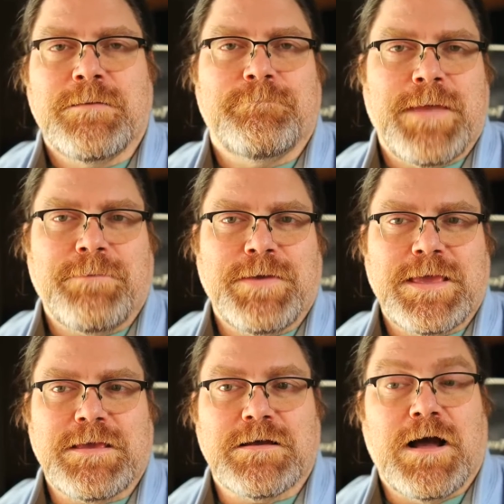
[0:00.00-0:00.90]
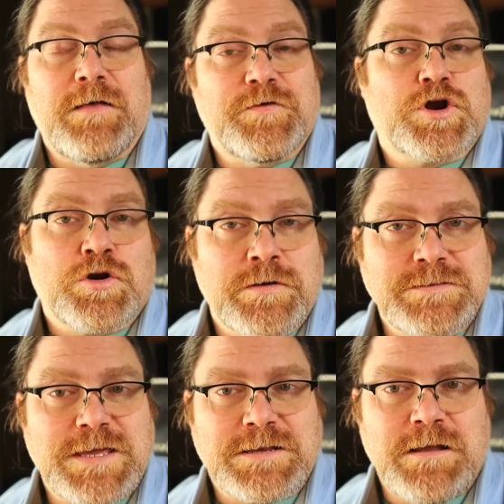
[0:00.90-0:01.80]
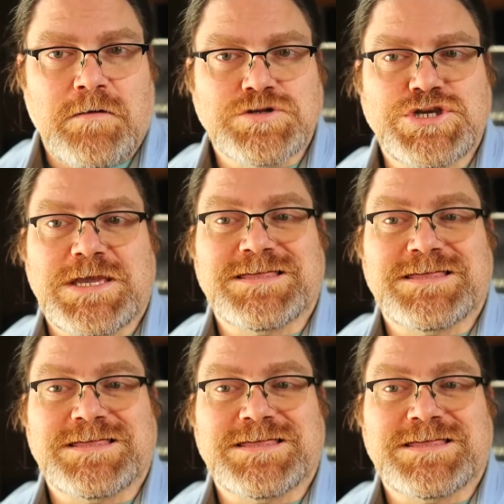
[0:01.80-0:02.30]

Maybe the current technology